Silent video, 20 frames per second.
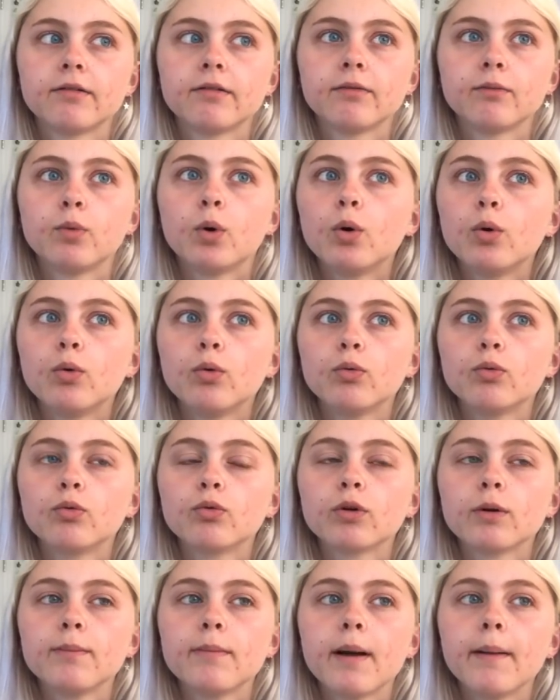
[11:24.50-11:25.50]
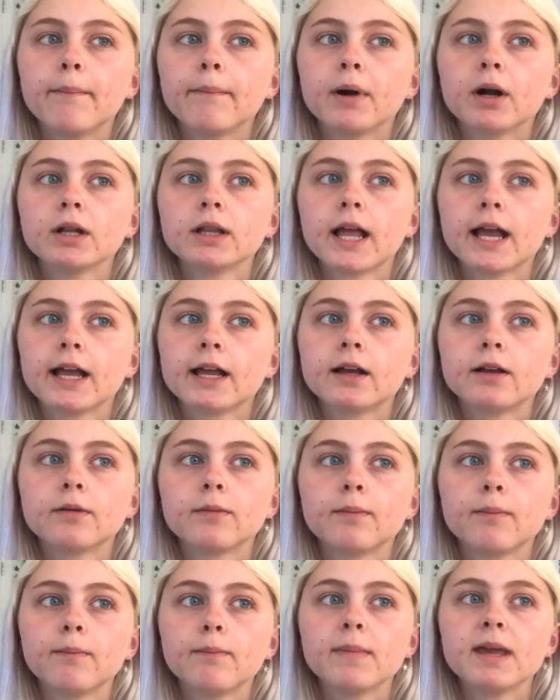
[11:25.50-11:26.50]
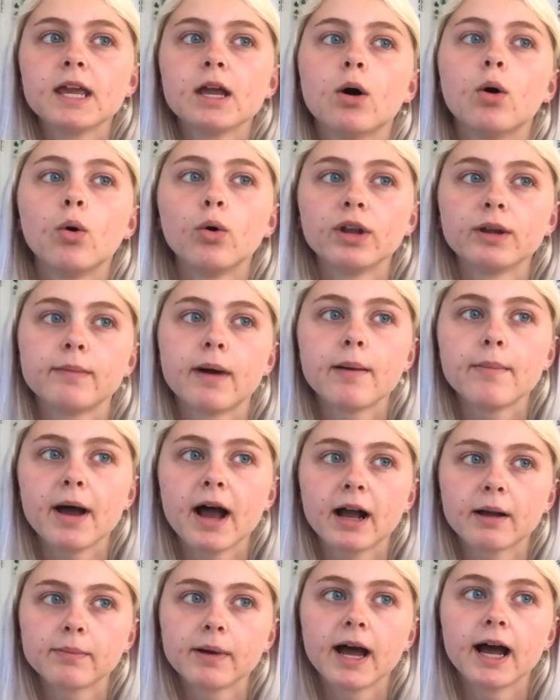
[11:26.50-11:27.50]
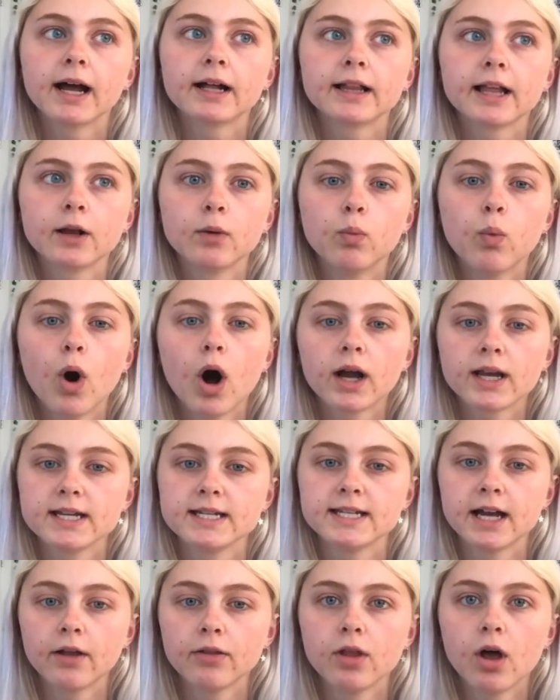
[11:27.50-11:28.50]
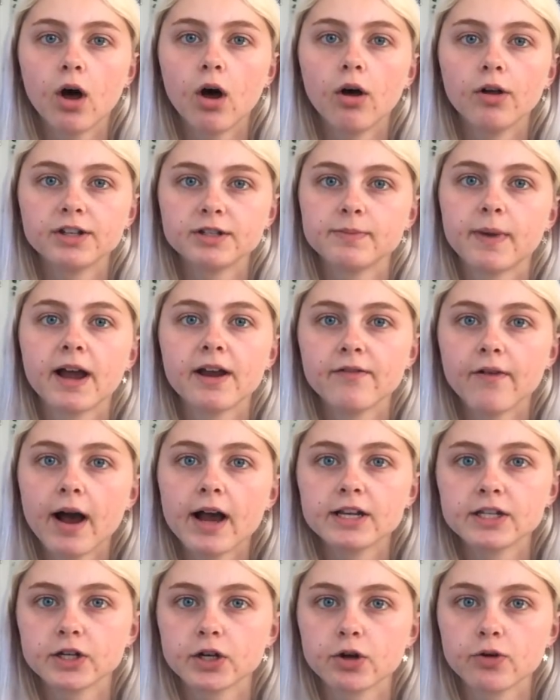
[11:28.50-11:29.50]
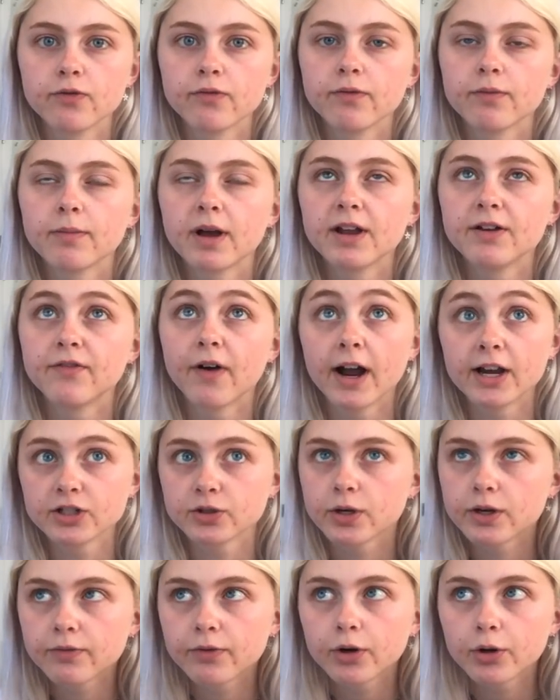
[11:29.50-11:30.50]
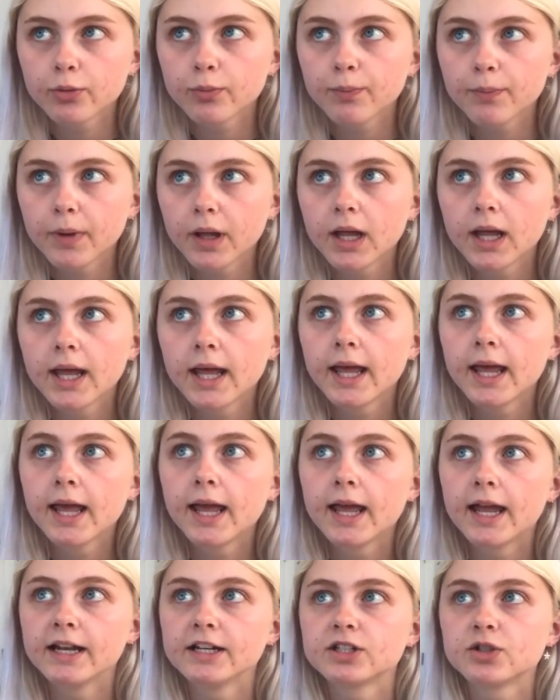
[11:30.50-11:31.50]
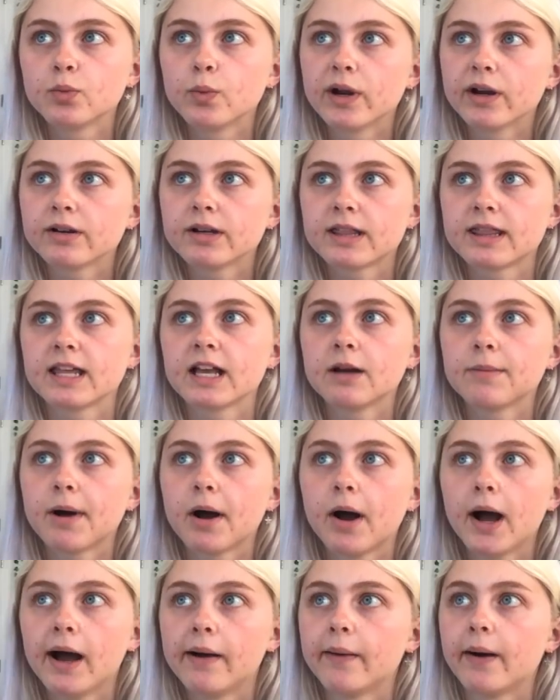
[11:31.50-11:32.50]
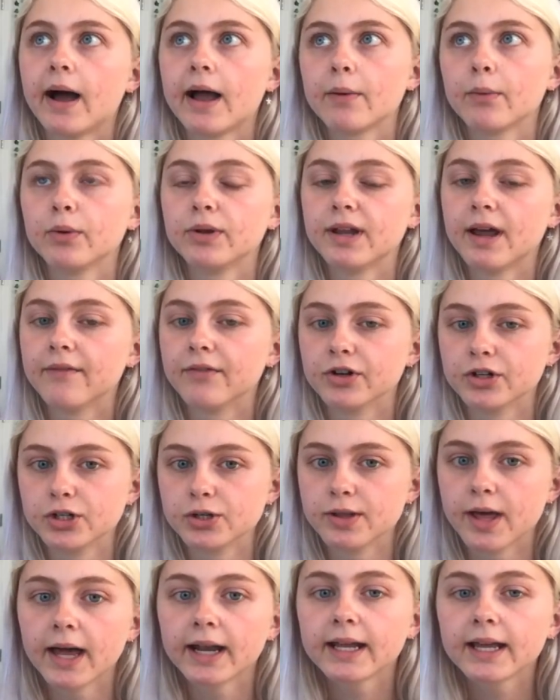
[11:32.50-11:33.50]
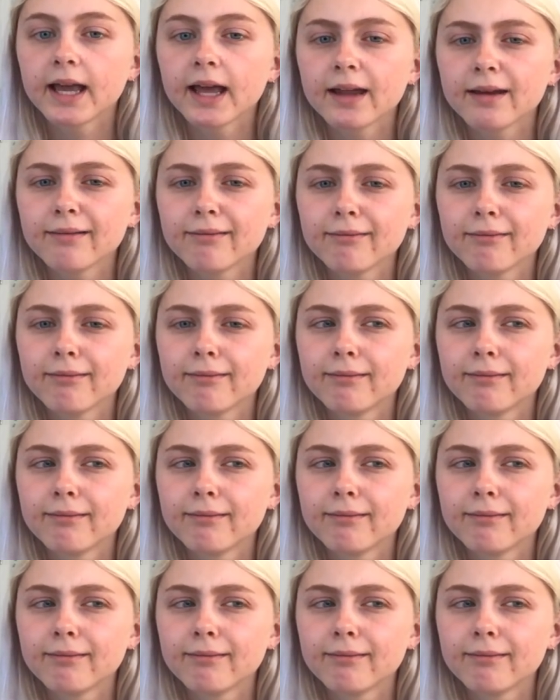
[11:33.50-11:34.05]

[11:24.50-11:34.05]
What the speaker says: will remember like me holding my backpack, like walking down the hall to my advisory room. And it's weird to think about how I will never do that again.